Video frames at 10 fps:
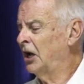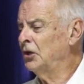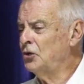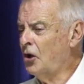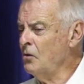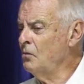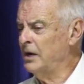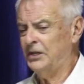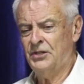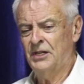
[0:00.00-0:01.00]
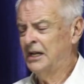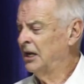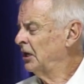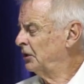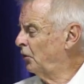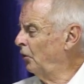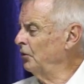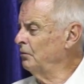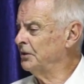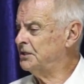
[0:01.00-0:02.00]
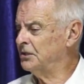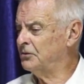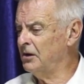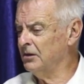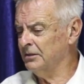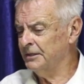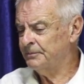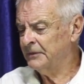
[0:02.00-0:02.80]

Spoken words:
along which corn wants to grow.